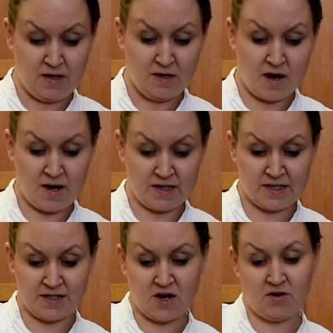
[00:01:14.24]
not
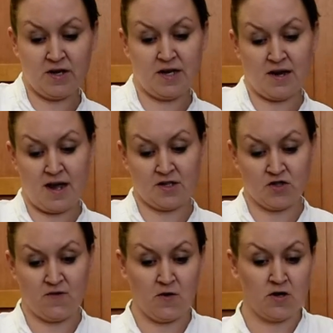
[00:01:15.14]
necessarily an
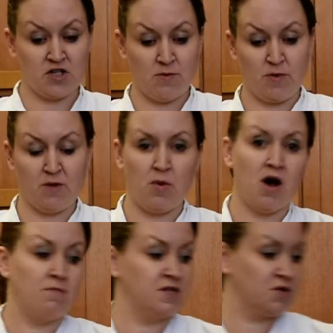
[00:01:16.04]
extra virgin, but a
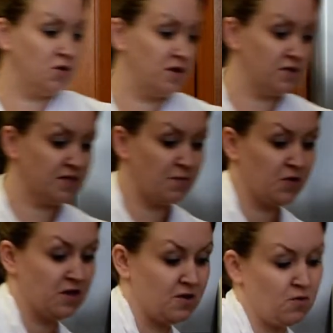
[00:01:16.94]
pomace oil,
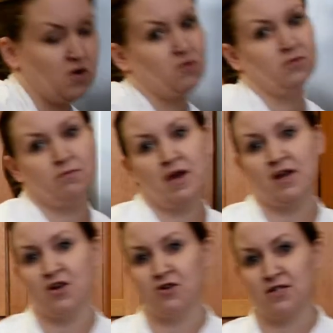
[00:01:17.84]
something that won't
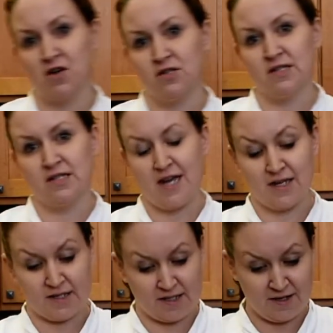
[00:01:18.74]
make your salsa
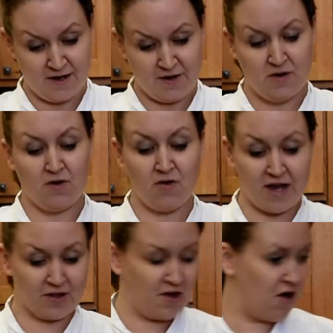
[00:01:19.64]
taste
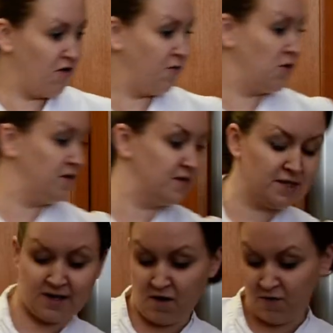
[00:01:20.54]
like the olive oil
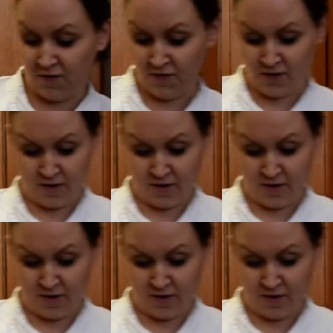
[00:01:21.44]
itself.